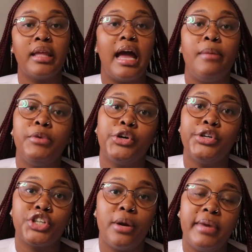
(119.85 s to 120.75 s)
And
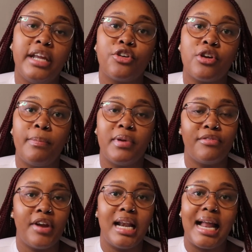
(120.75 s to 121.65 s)
because Charmaine grew up in a
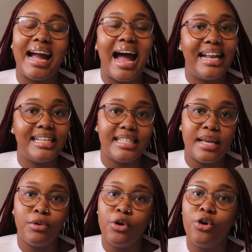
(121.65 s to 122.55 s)
very like unstable